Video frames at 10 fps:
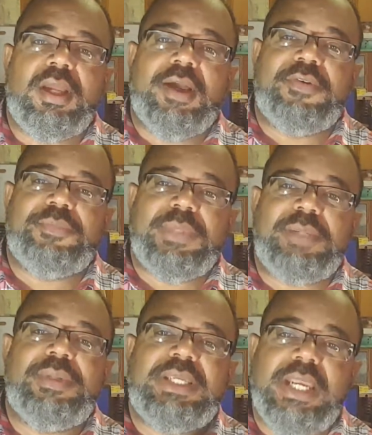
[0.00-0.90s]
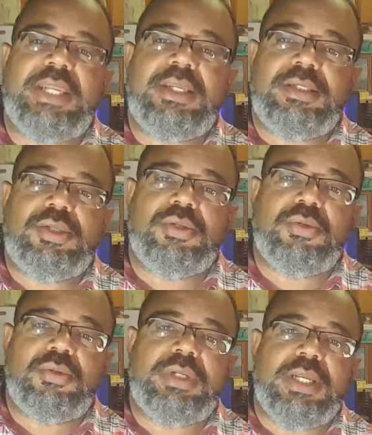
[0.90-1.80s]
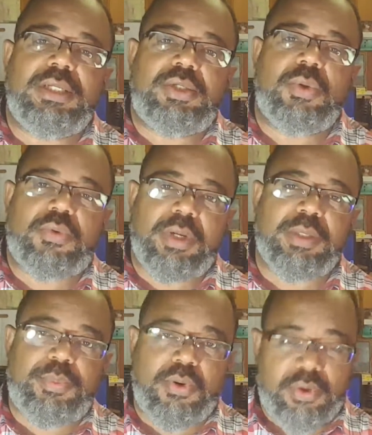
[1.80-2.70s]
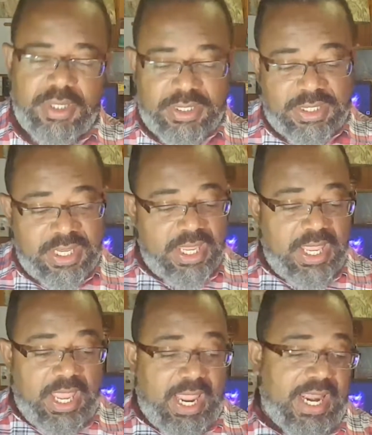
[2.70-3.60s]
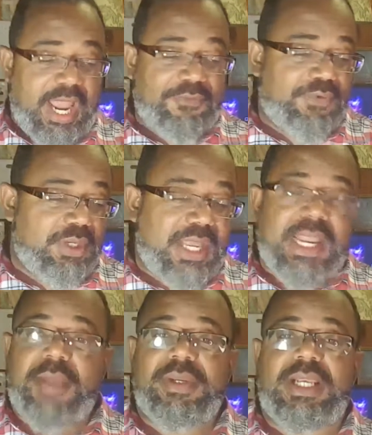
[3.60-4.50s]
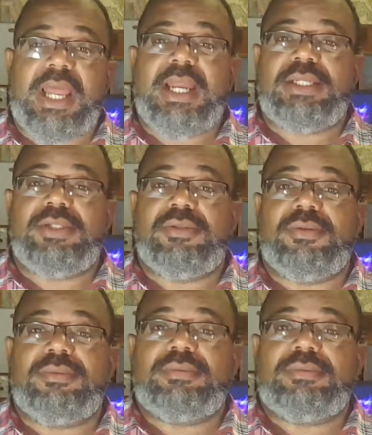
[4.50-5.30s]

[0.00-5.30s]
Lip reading: of me beginning to get into acrylic pouring, and I feel like I've been lied to.